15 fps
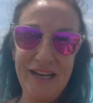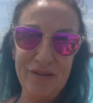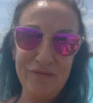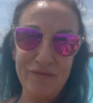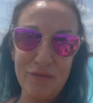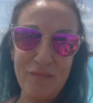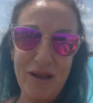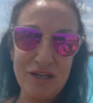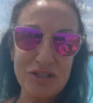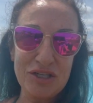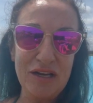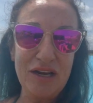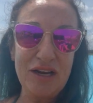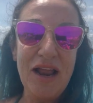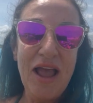
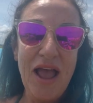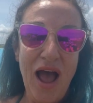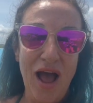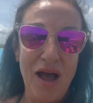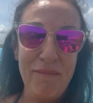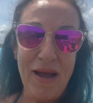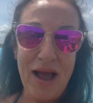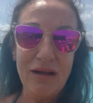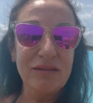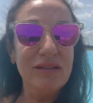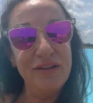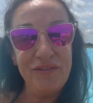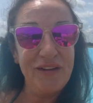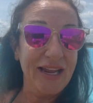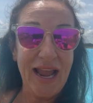information about
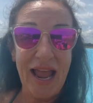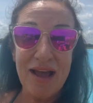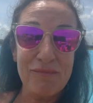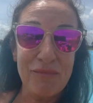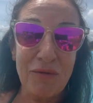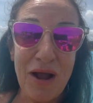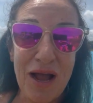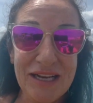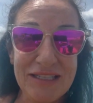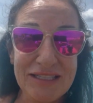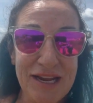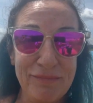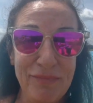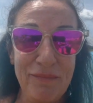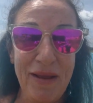living at Mirada
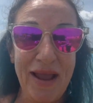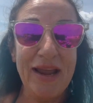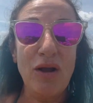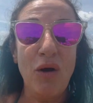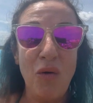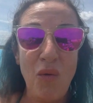Tampa Bay